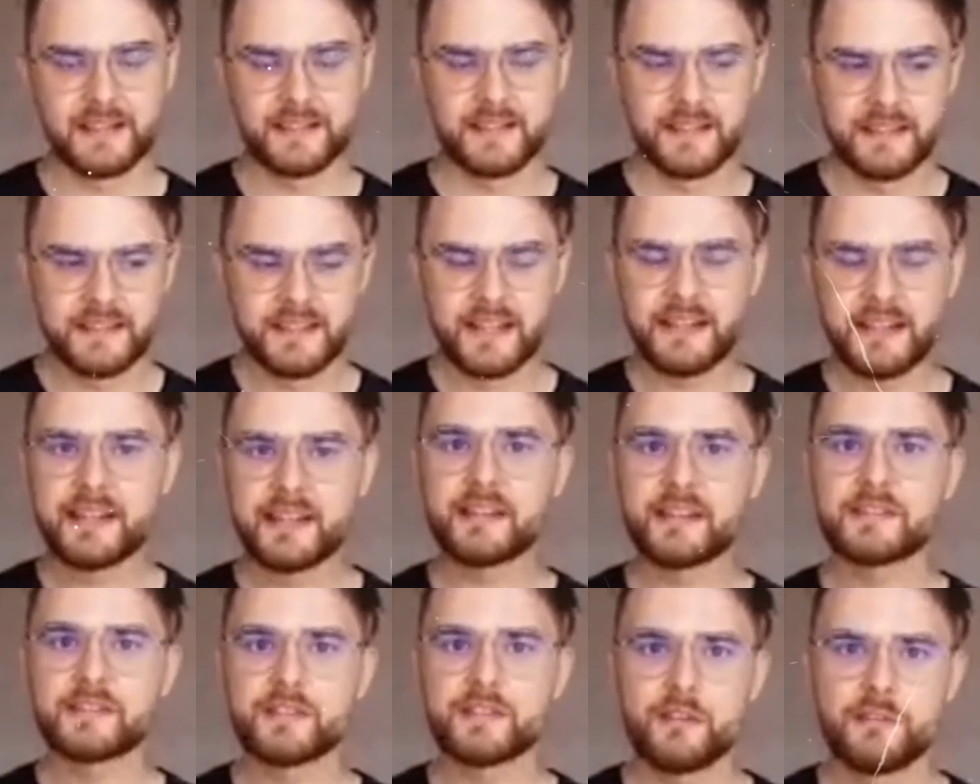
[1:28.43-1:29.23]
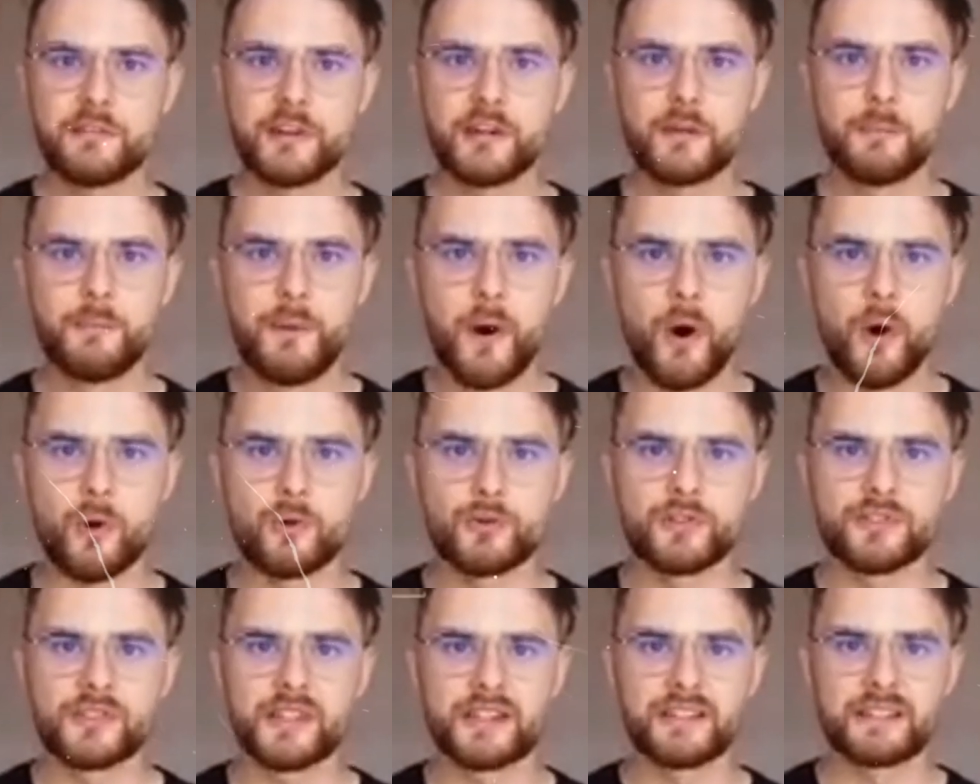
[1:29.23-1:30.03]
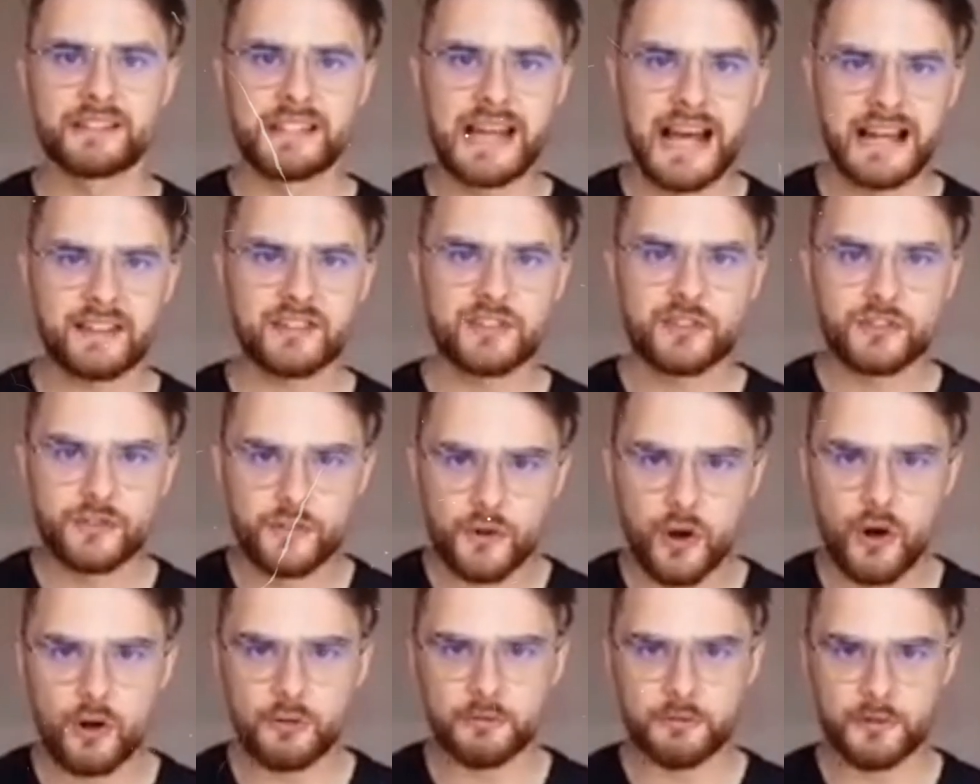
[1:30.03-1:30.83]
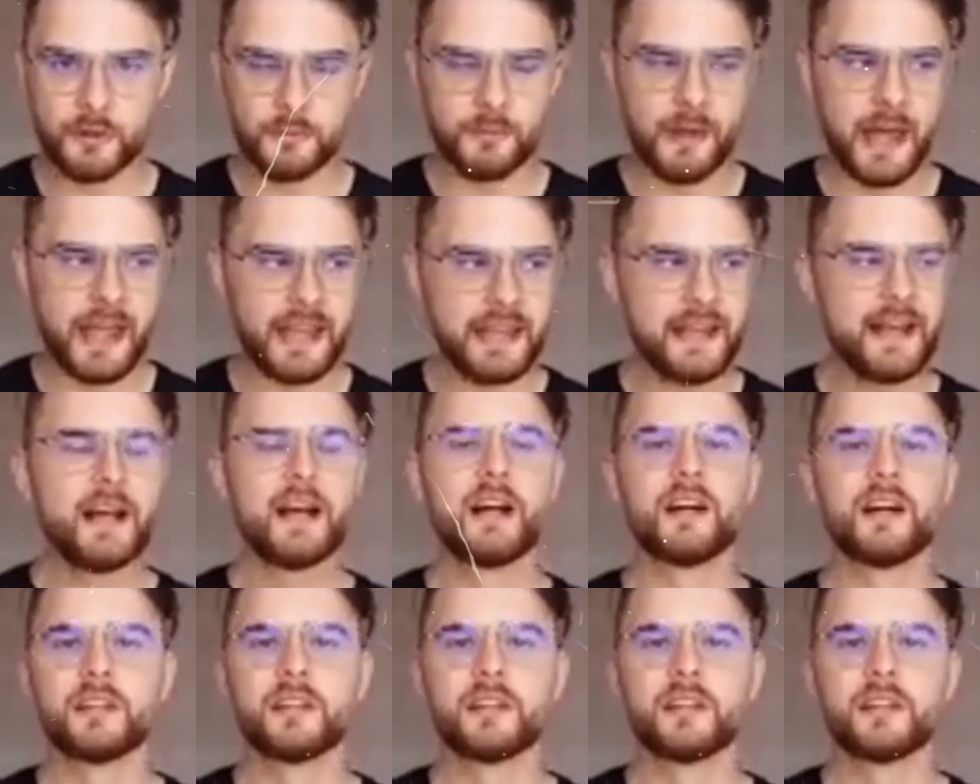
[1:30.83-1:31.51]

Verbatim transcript: the details of her post are not strong from a